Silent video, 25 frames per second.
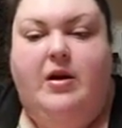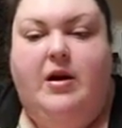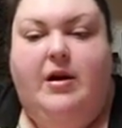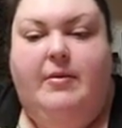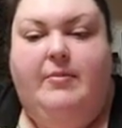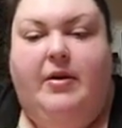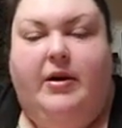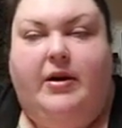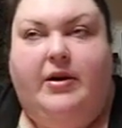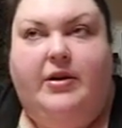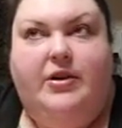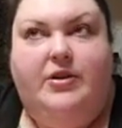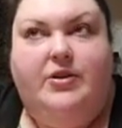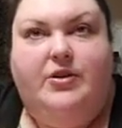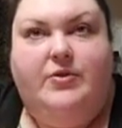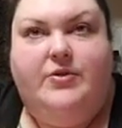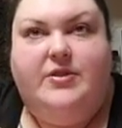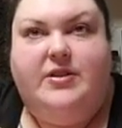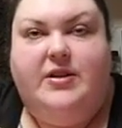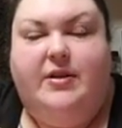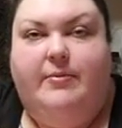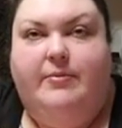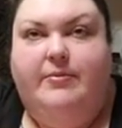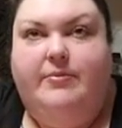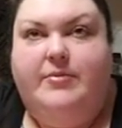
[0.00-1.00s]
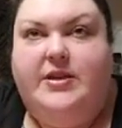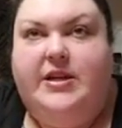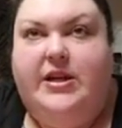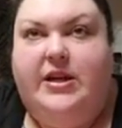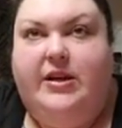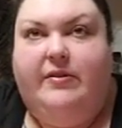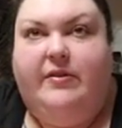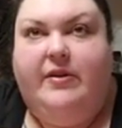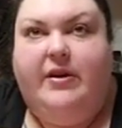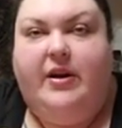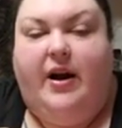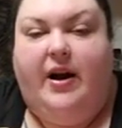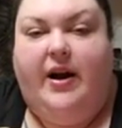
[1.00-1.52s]
I'm not going to do some
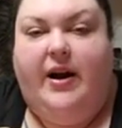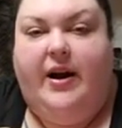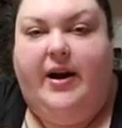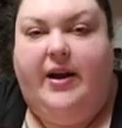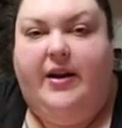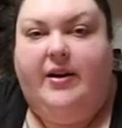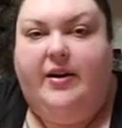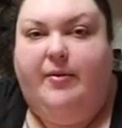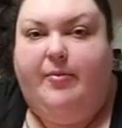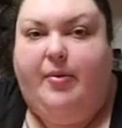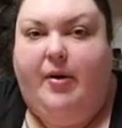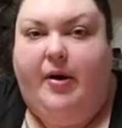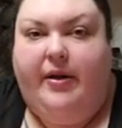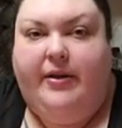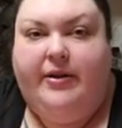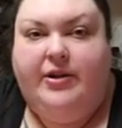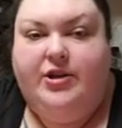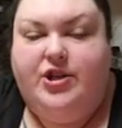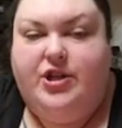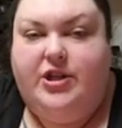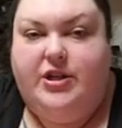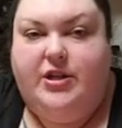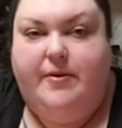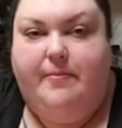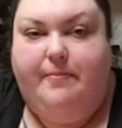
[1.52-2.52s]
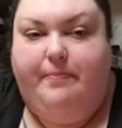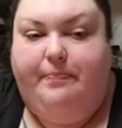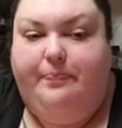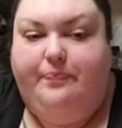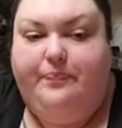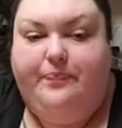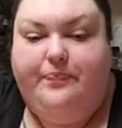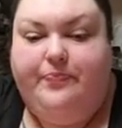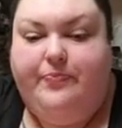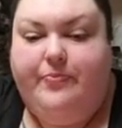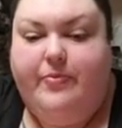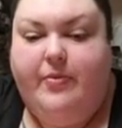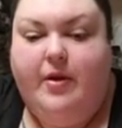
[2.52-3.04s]
teary-eyed apology
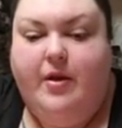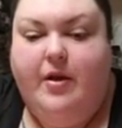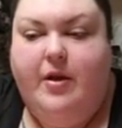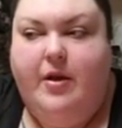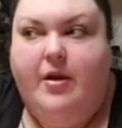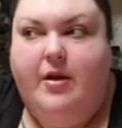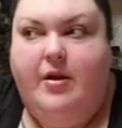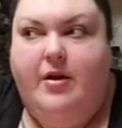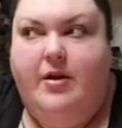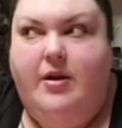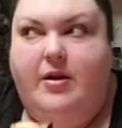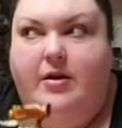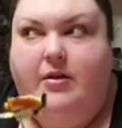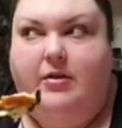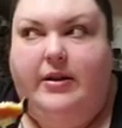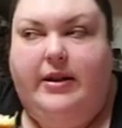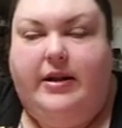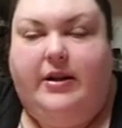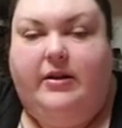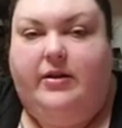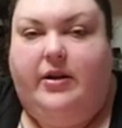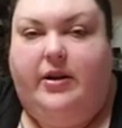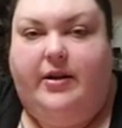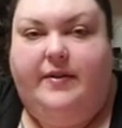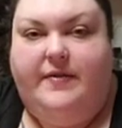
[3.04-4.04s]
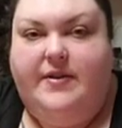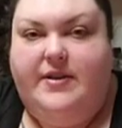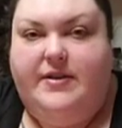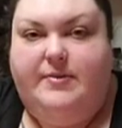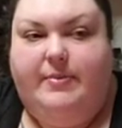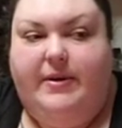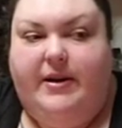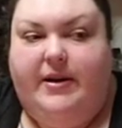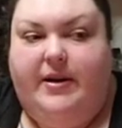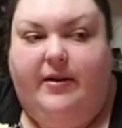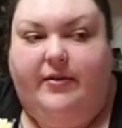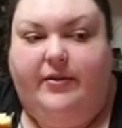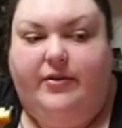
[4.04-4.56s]
like a lot of these
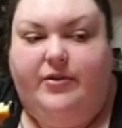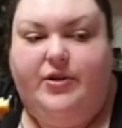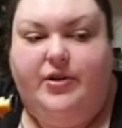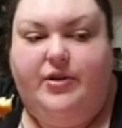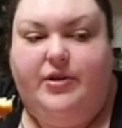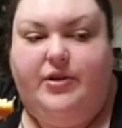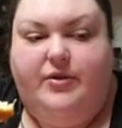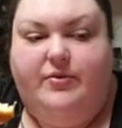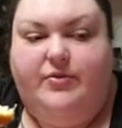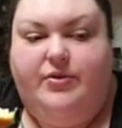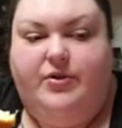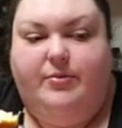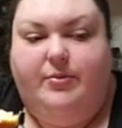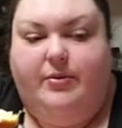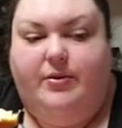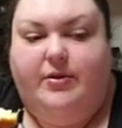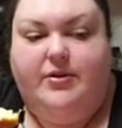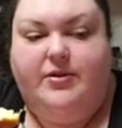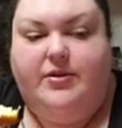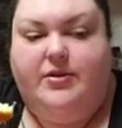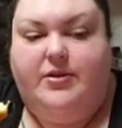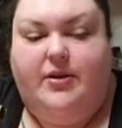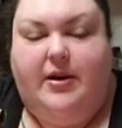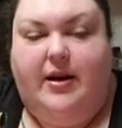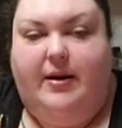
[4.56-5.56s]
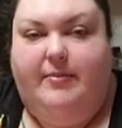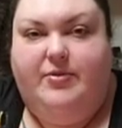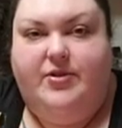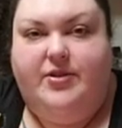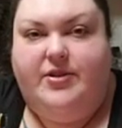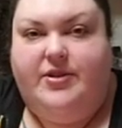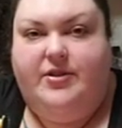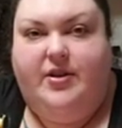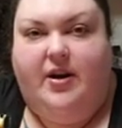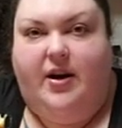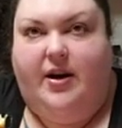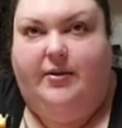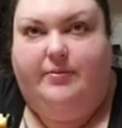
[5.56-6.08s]
big other YouTubers. I'm
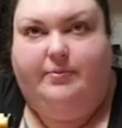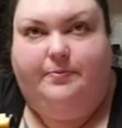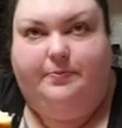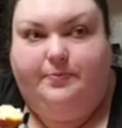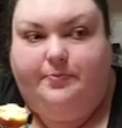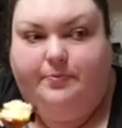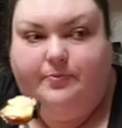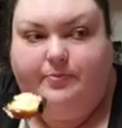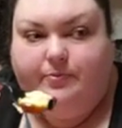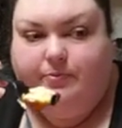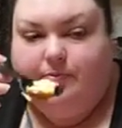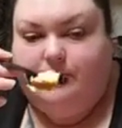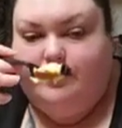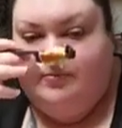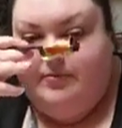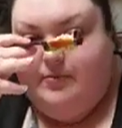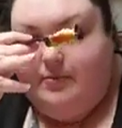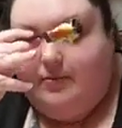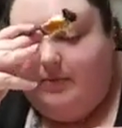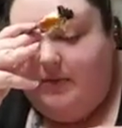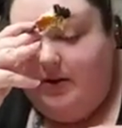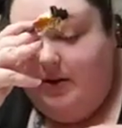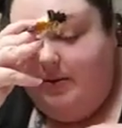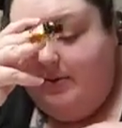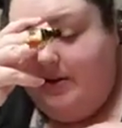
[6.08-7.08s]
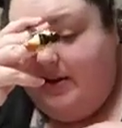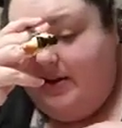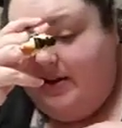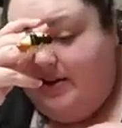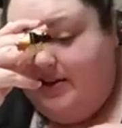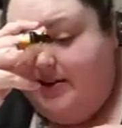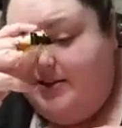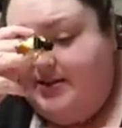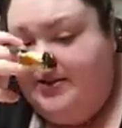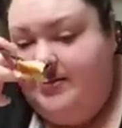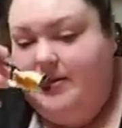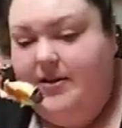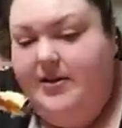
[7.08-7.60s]
just not.
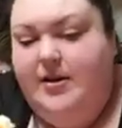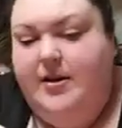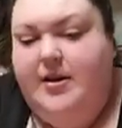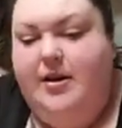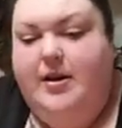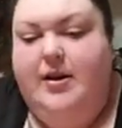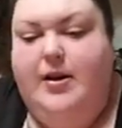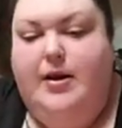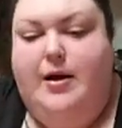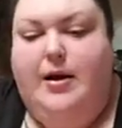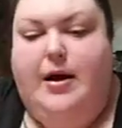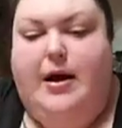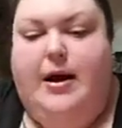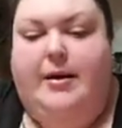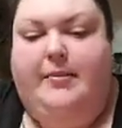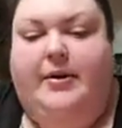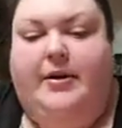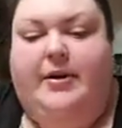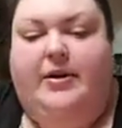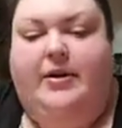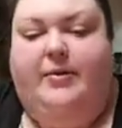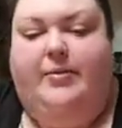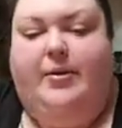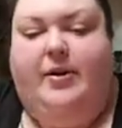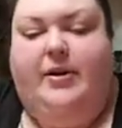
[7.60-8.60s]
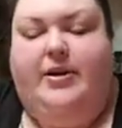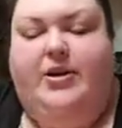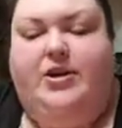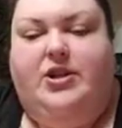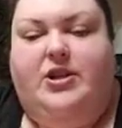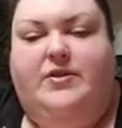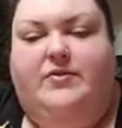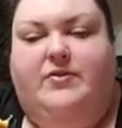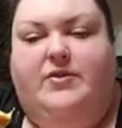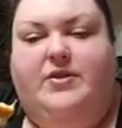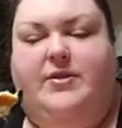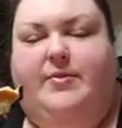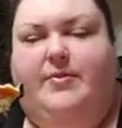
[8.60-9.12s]
Because I'm not going to
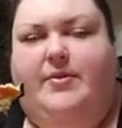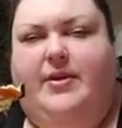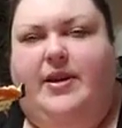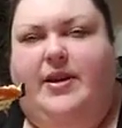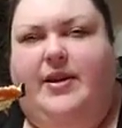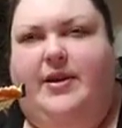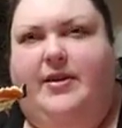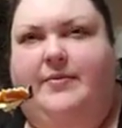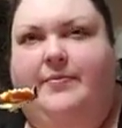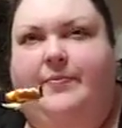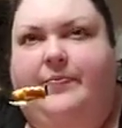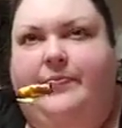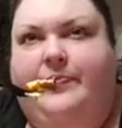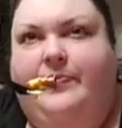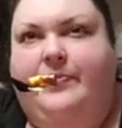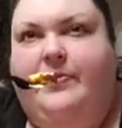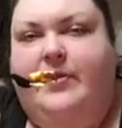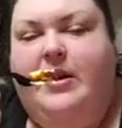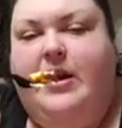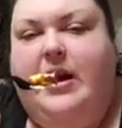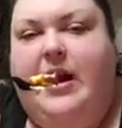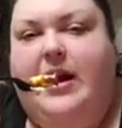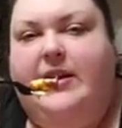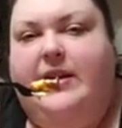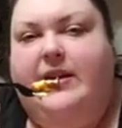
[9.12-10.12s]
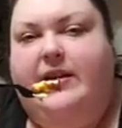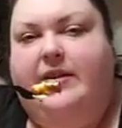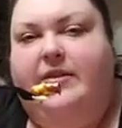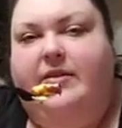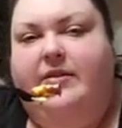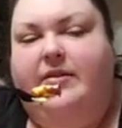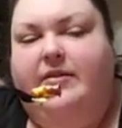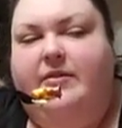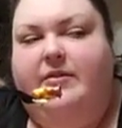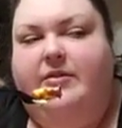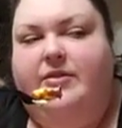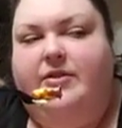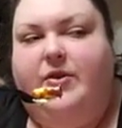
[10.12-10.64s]
apologize for something I
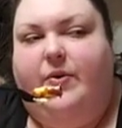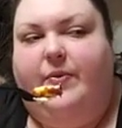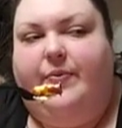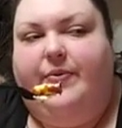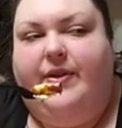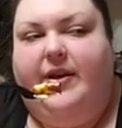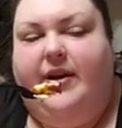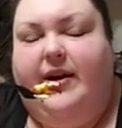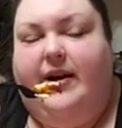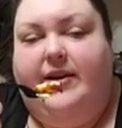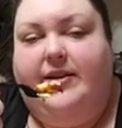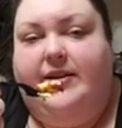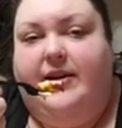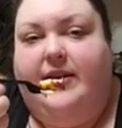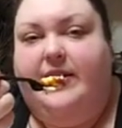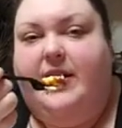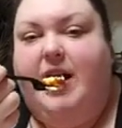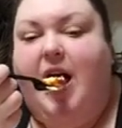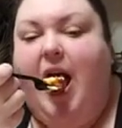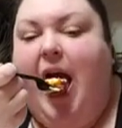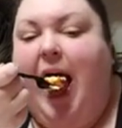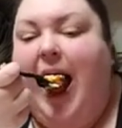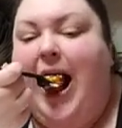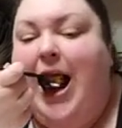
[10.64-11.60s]
don't think I did.